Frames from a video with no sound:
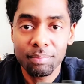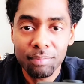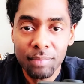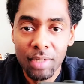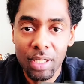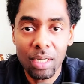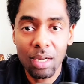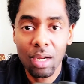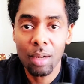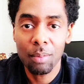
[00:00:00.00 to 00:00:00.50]

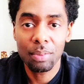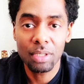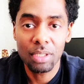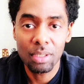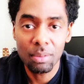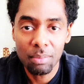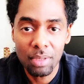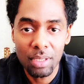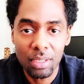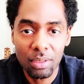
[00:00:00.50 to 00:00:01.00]

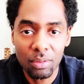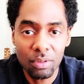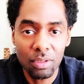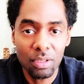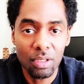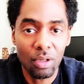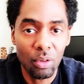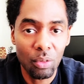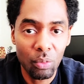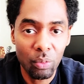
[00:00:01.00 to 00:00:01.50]
accompaniment,
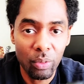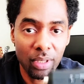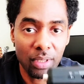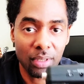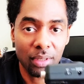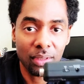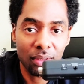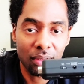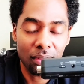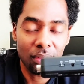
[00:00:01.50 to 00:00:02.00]
with
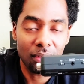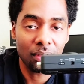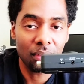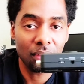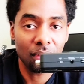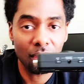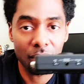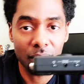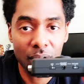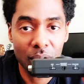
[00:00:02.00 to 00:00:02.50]

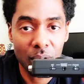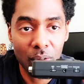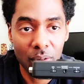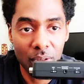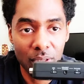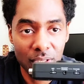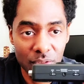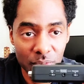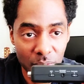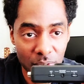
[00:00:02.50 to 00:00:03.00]
your
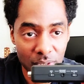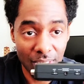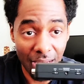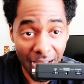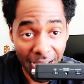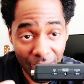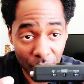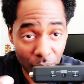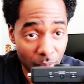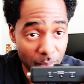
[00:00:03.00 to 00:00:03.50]
recordings, which
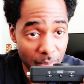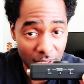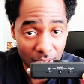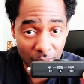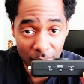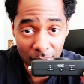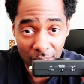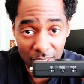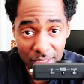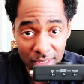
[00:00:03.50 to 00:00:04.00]
I normally keep
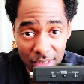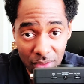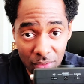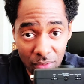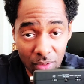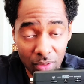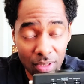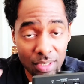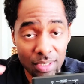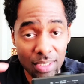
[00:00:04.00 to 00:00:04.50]
it at 0
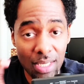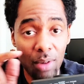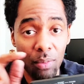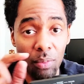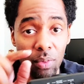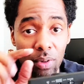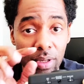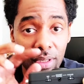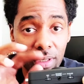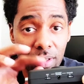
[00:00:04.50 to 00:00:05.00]
because I
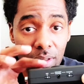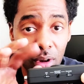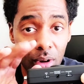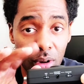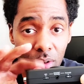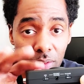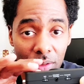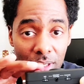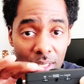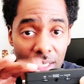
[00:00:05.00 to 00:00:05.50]
want
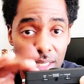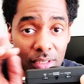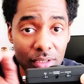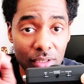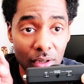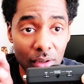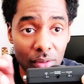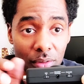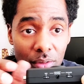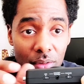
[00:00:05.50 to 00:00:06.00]
all the
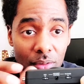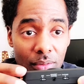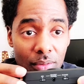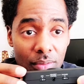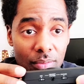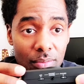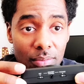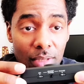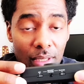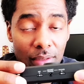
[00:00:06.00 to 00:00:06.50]
internal,
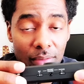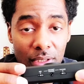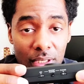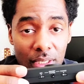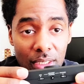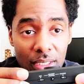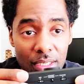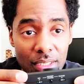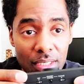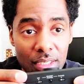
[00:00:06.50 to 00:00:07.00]

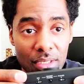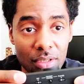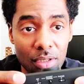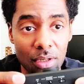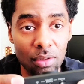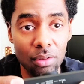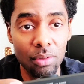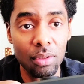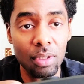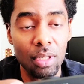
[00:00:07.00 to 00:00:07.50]
everything that's
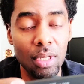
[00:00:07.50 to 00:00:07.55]
internal.